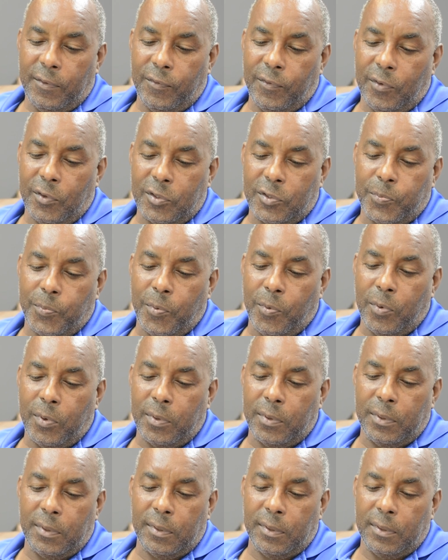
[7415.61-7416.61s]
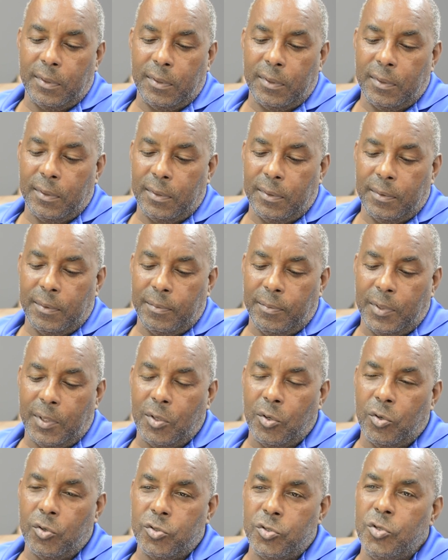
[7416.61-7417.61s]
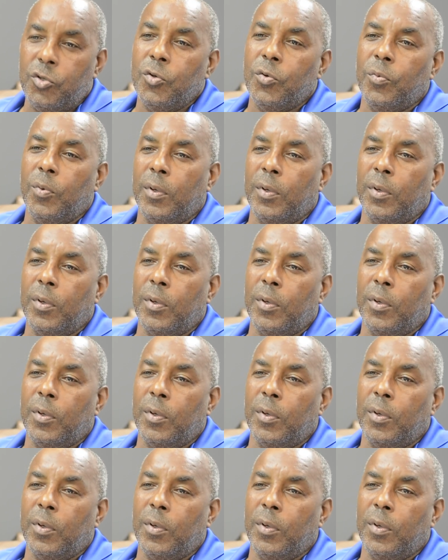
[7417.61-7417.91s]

for a sport because you